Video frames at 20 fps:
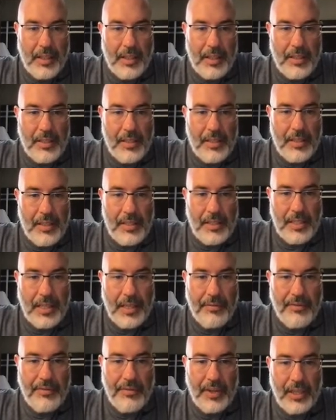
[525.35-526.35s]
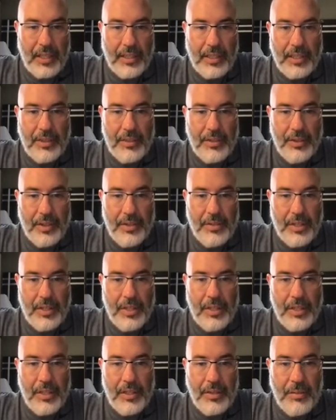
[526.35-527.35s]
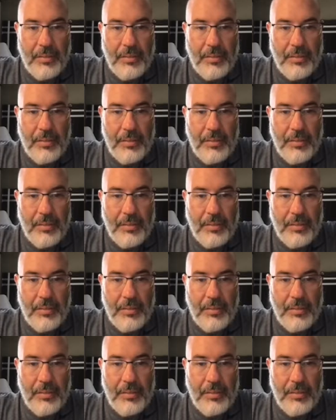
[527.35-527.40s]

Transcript: this is the same font that they're using here.